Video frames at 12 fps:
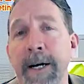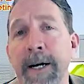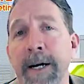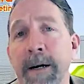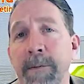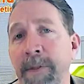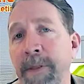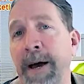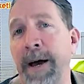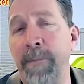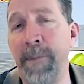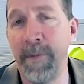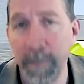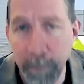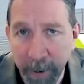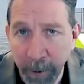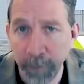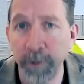That
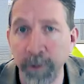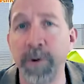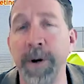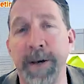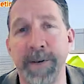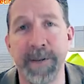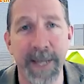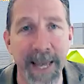builds trust.